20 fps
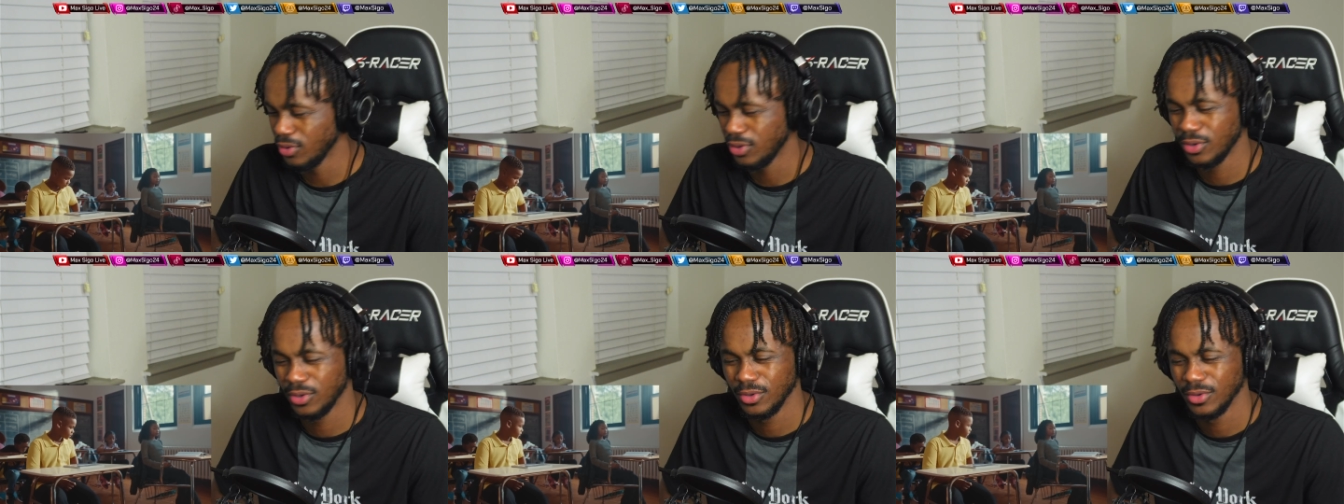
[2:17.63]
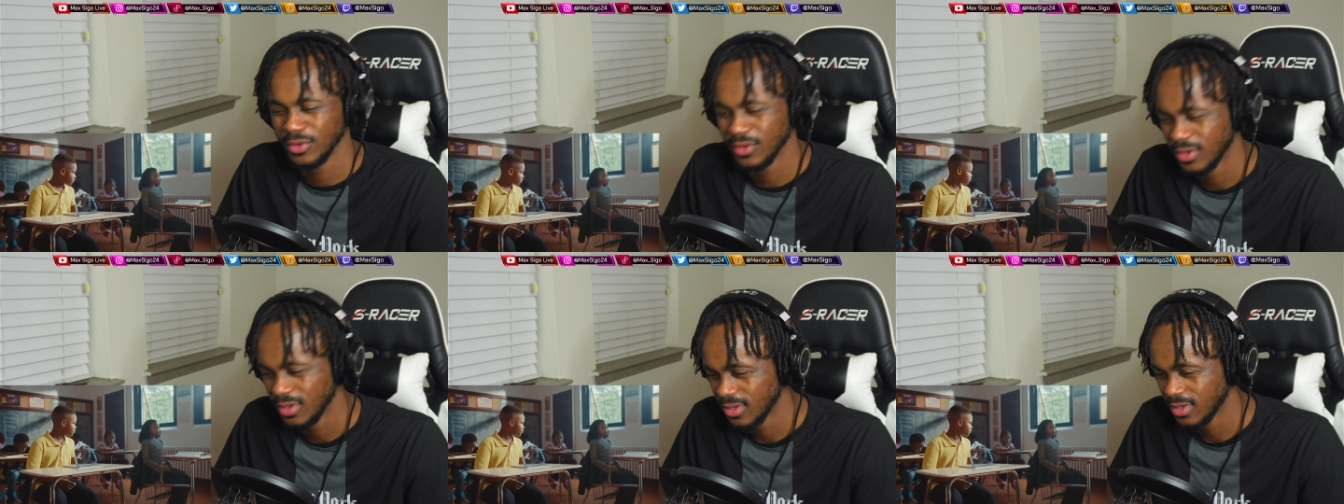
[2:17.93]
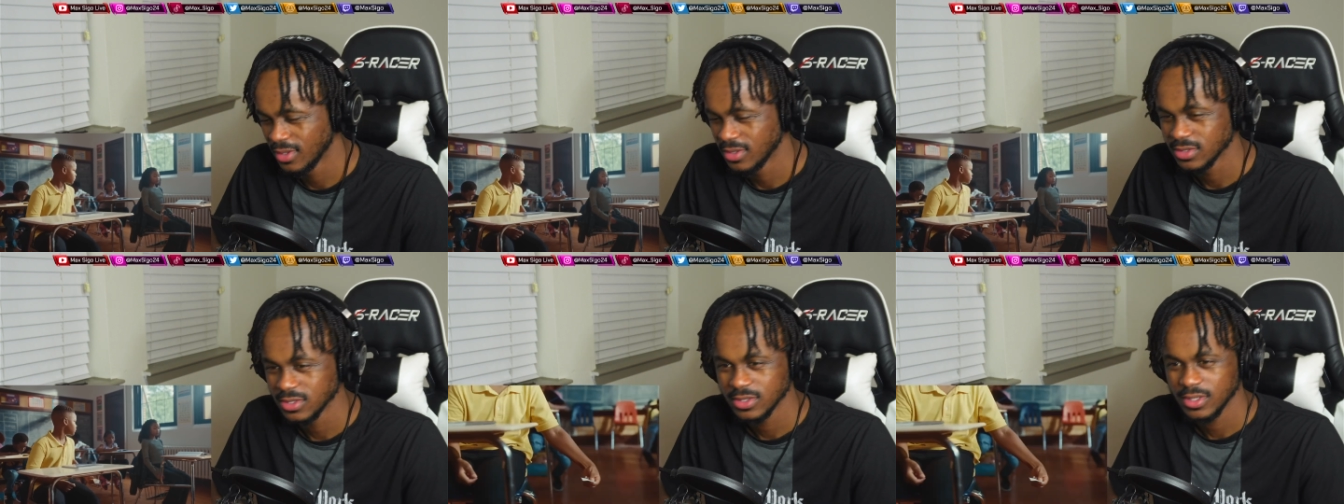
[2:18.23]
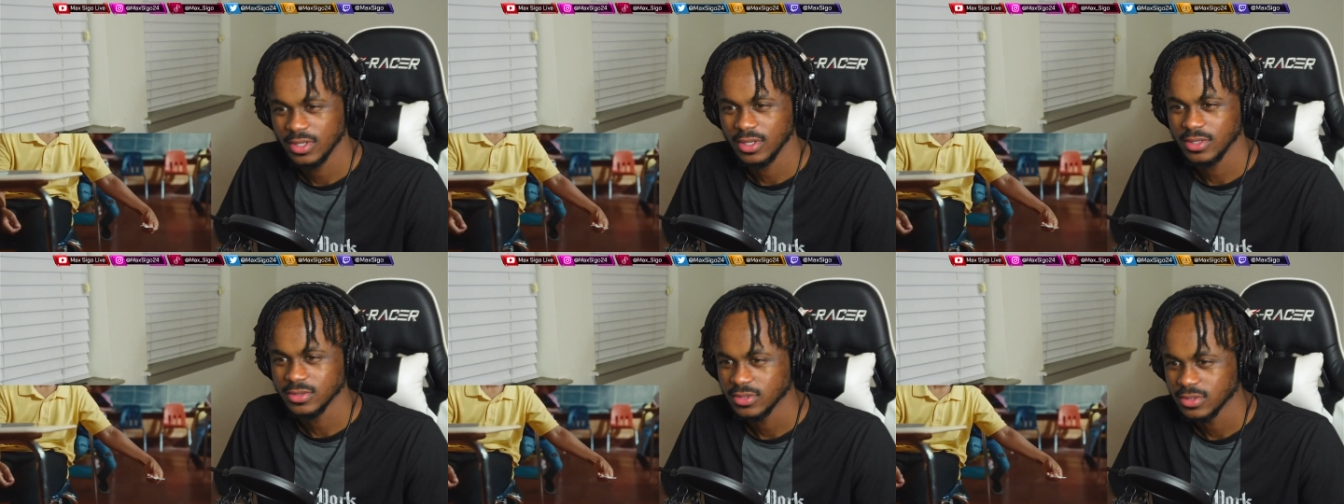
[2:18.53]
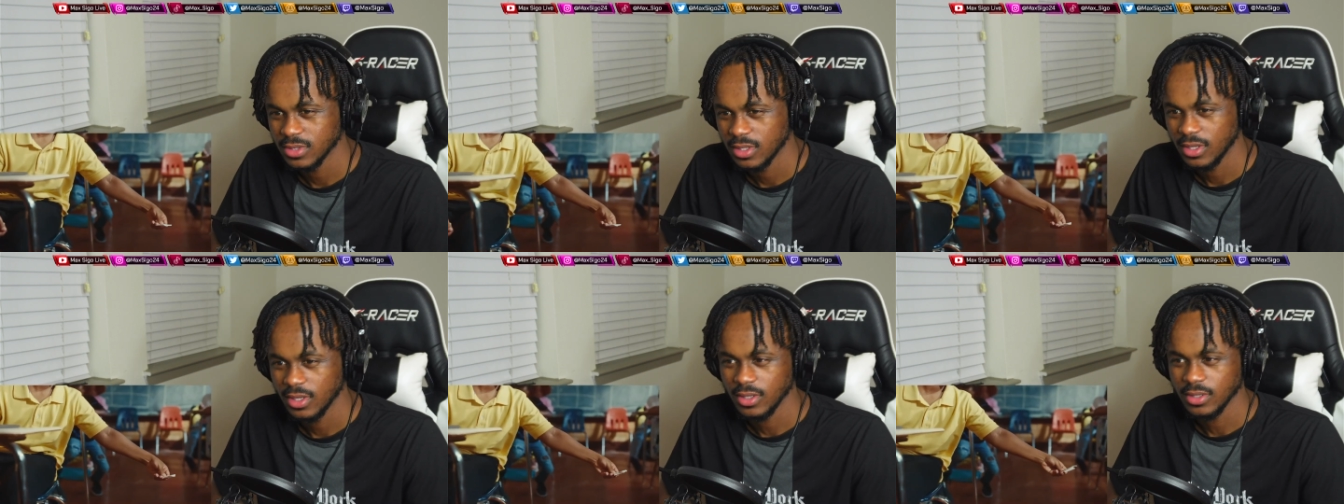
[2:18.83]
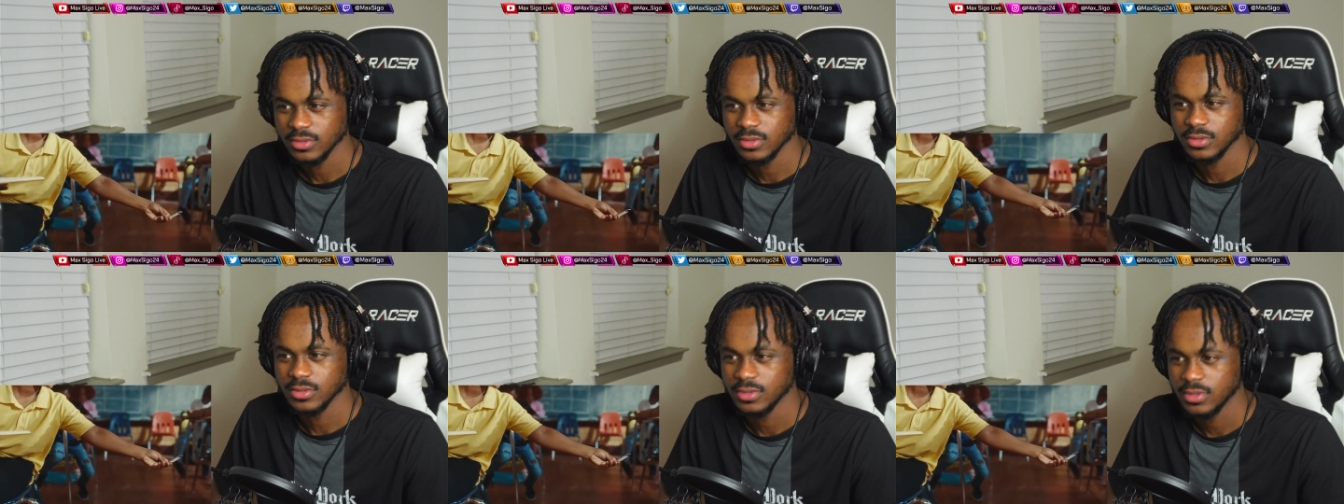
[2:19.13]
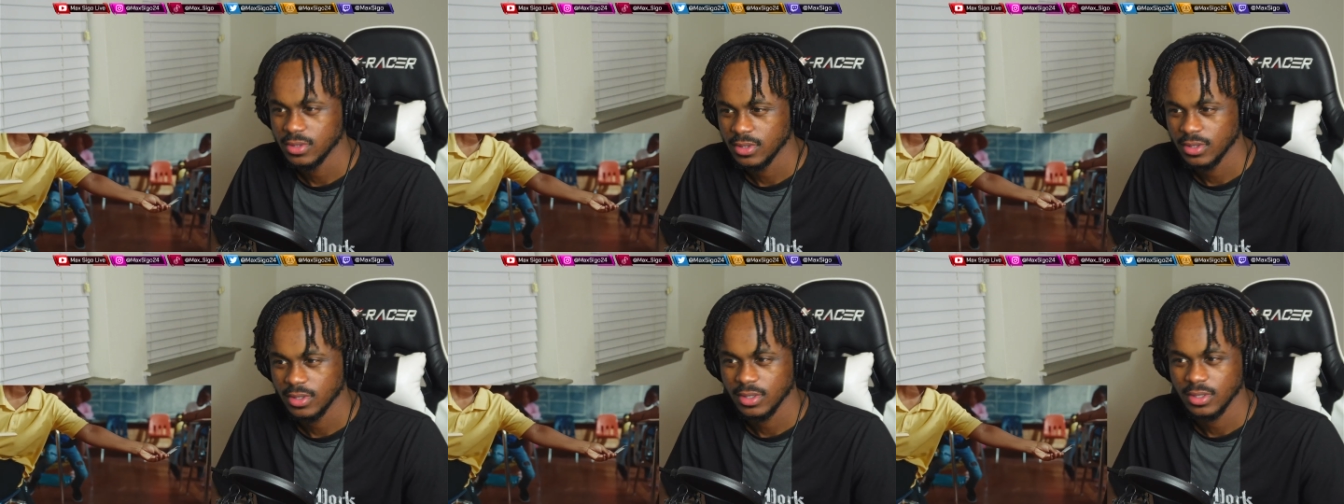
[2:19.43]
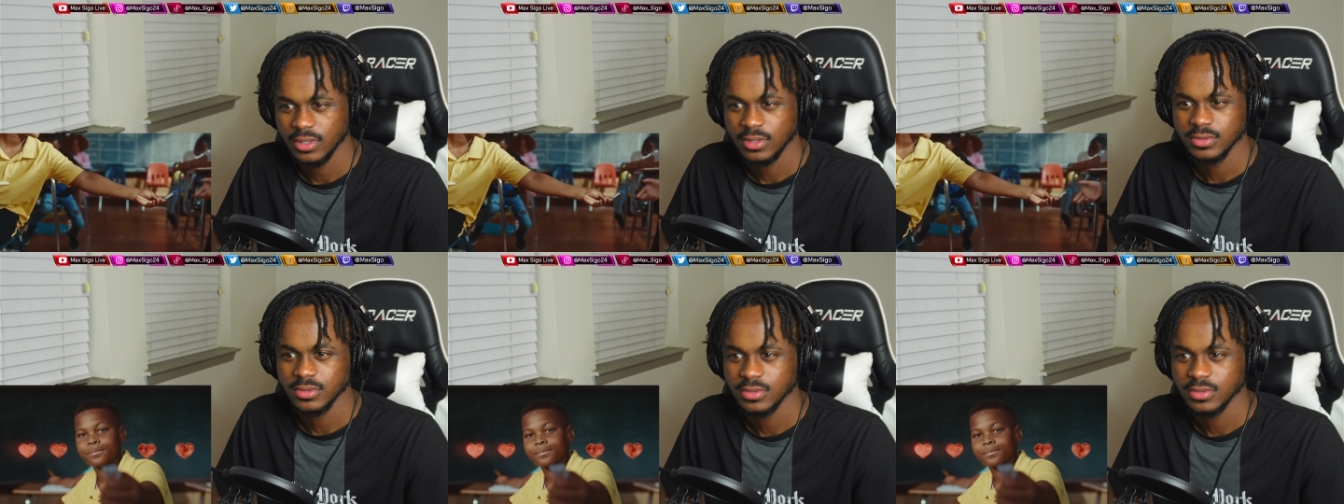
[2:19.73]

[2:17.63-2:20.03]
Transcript: a realist. Probably the realest. You know